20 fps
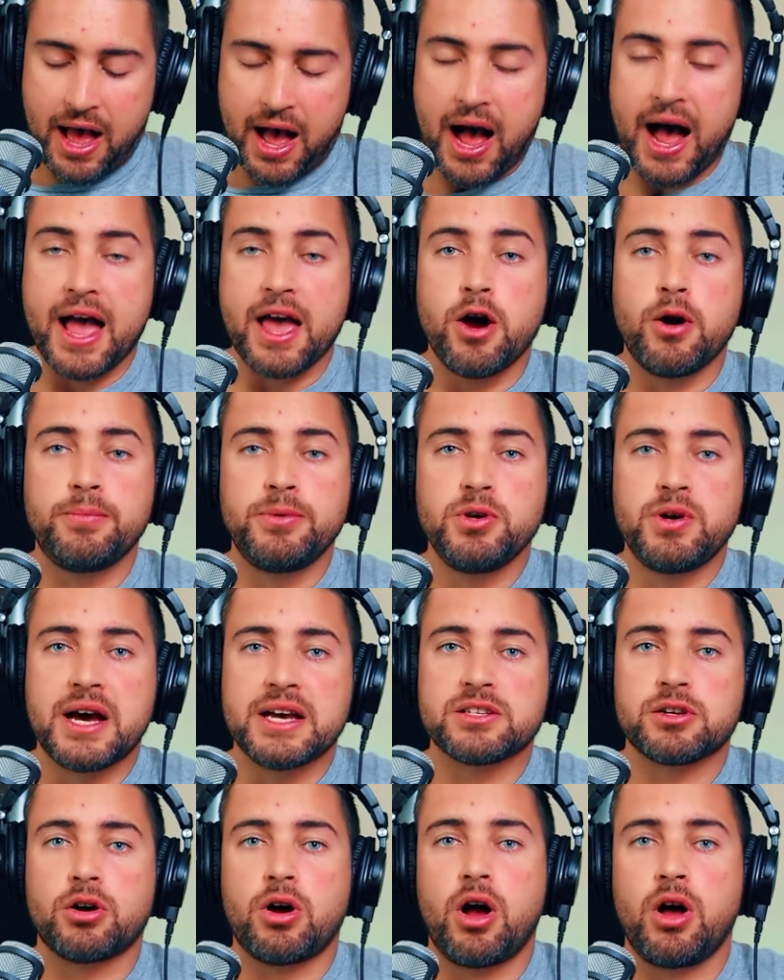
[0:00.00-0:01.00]
I hope you
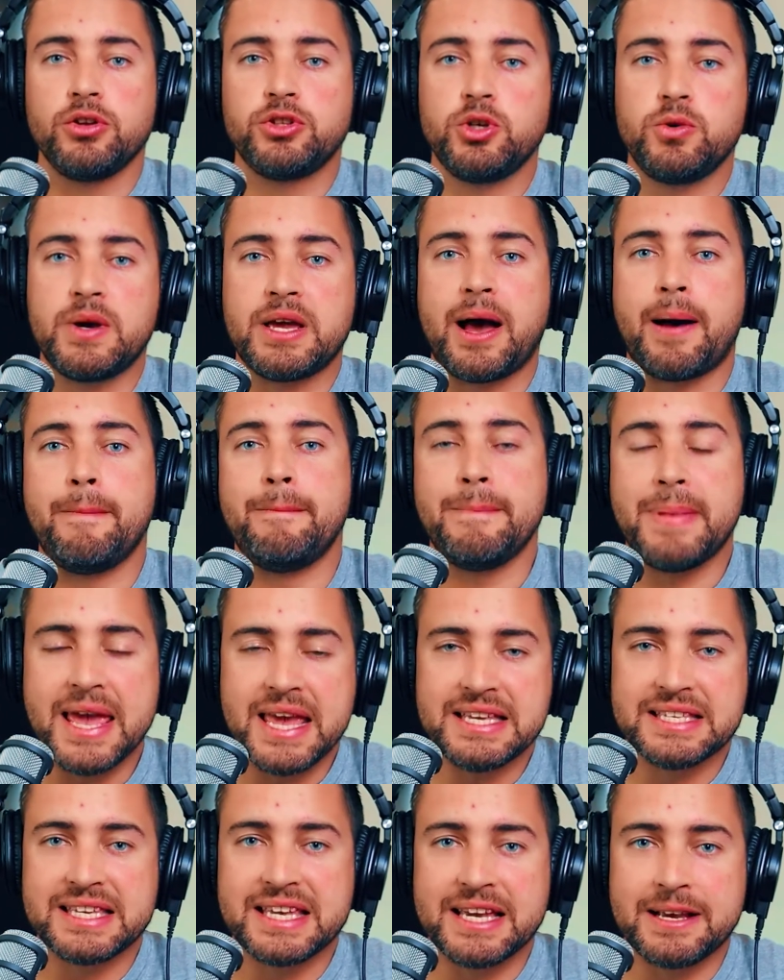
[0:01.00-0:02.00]
guys are all doing
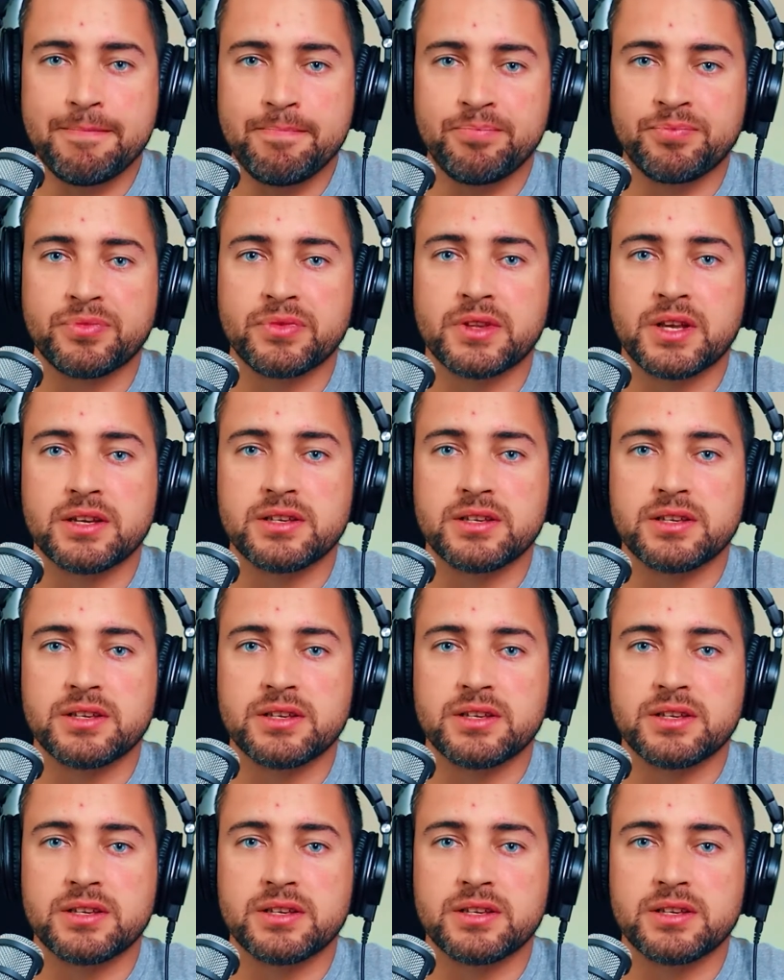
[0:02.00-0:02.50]
amazing.